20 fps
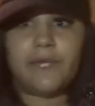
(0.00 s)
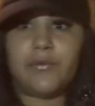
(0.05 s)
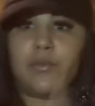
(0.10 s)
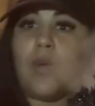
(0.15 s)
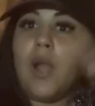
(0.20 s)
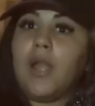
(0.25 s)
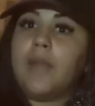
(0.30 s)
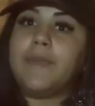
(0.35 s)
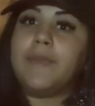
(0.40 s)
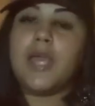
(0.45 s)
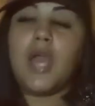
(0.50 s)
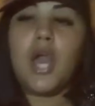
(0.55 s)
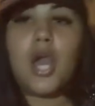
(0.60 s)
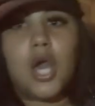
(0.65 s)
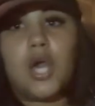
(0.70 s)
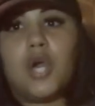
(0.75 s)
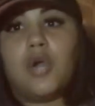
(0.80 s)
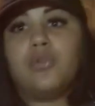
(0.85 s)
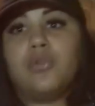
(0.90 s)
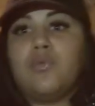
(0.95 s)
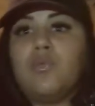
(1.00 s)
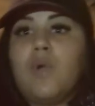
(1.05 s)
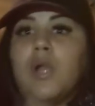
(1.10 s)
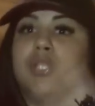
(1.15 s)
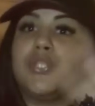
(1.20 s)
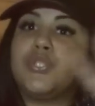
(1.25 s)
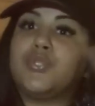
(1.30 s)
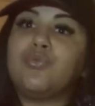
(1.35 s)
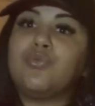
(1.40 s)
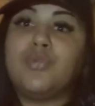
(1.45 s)
You want to be a hoe. You want
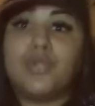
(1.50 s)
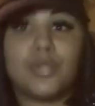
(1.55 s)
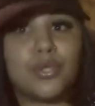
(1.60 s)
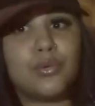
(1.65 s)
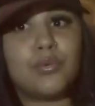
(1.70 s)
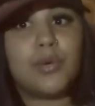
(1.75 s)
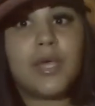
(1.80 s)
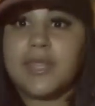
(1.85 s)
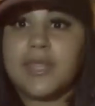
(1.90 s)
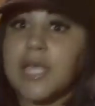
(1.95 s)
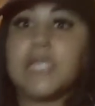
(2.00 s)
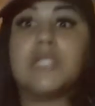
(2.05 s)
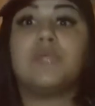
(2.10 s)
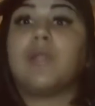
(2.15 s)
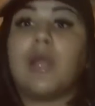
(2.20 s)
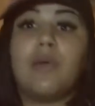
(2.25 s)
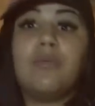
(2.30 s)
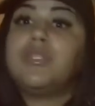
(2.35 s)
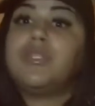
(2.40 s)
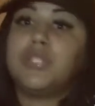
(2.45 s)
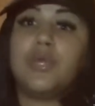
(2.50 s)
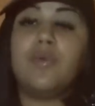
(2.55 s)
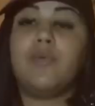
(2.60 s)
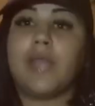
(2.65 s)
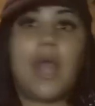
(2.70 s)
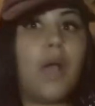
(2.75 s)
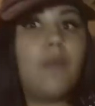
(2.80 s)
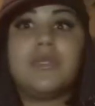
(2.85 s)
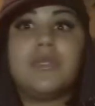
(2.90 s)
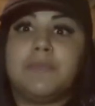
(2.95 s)
to do you. And that's what I was
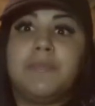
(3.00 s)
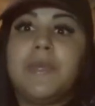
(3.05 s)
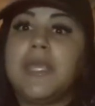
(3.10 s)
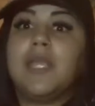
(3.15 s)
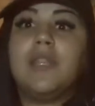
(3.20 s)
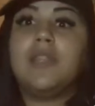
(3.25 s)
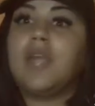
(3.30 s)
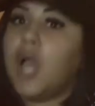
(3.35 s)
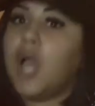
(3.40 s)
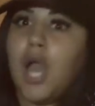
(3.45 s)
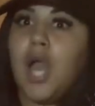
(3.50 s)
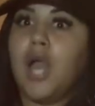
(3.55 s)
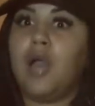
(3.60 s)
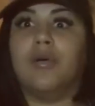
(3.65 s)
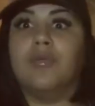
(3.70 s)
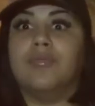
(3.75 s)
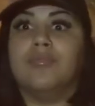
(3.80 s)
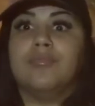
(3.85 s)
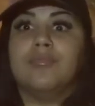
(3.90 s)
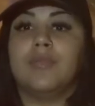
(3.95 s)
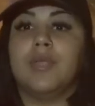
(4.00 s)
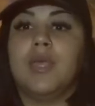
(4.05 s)
doing. I was being a hoe.